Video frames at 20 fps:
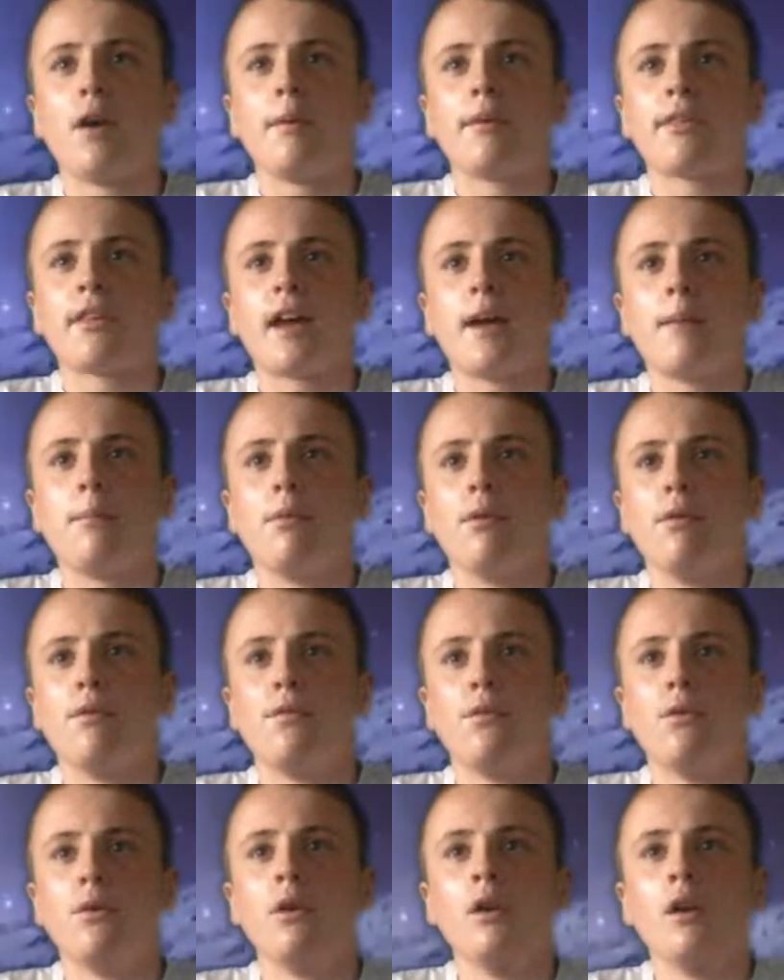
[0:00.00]
iOS
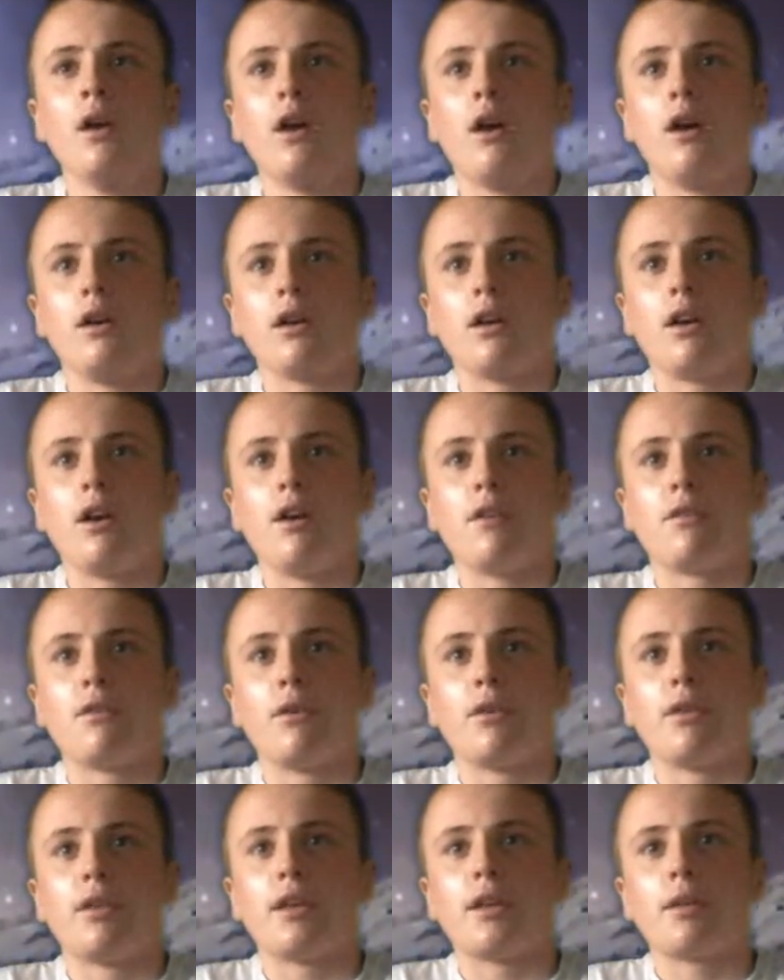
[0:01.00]
8.4 on an
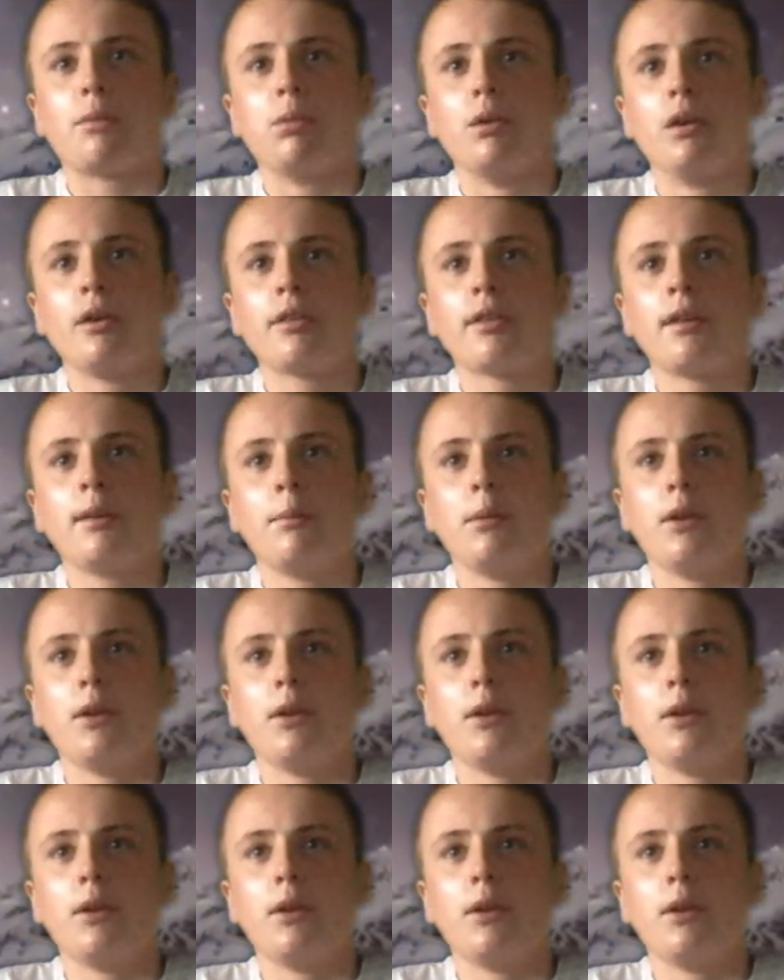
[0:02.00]
iPhone 6 Plus,